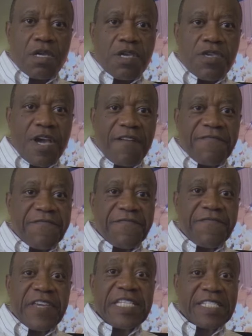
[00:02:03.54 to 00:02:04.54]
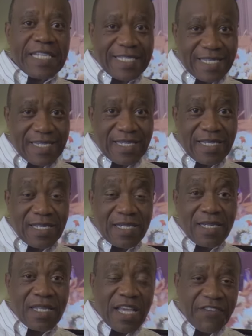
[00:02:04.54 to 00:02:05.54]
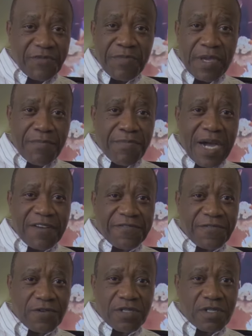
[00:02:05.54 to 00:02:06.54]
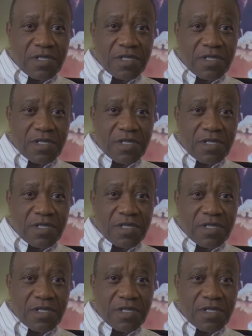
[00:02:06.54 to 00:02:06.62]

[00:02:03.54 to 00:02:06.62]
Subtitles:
Your visit left me baffled.